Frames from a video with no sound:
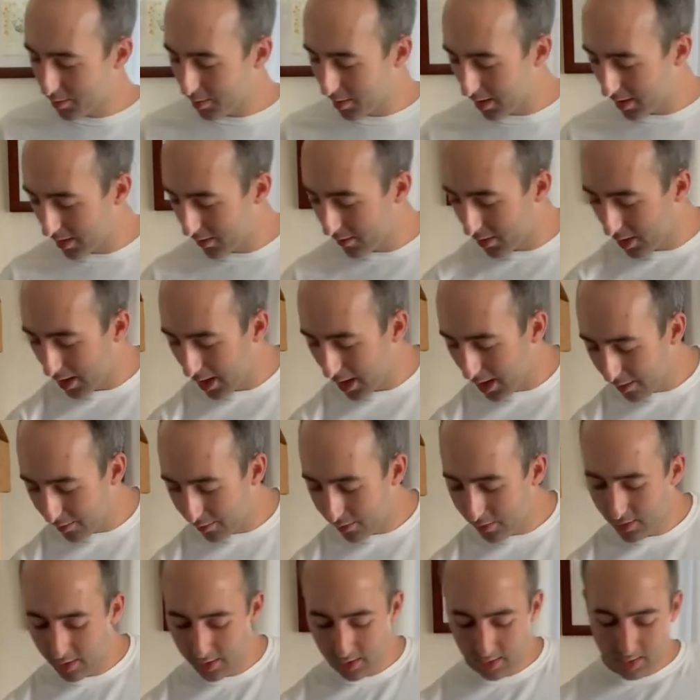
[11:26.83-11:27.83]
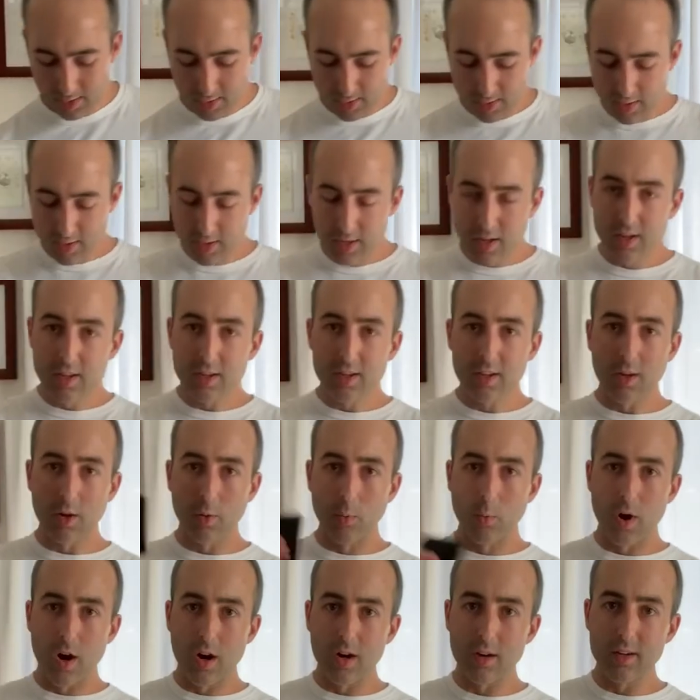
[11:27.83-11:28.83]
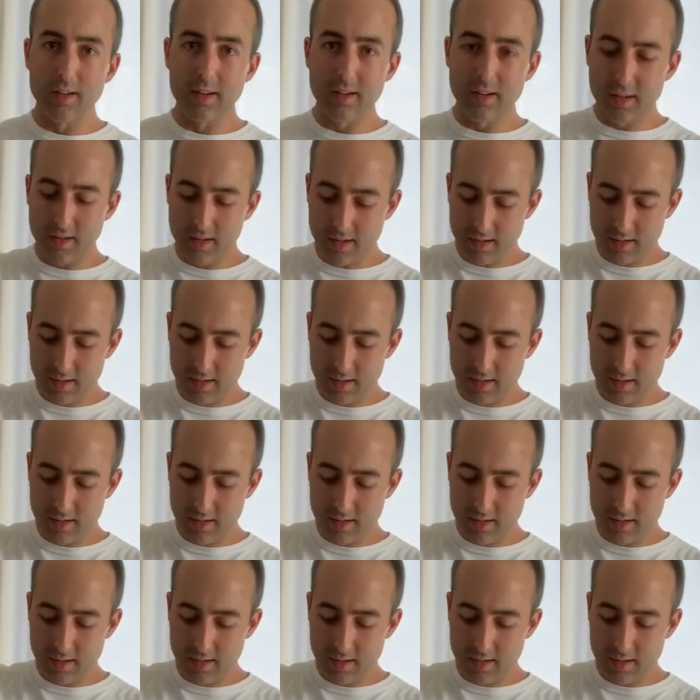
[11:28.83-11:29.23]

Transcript: but if you have your wallet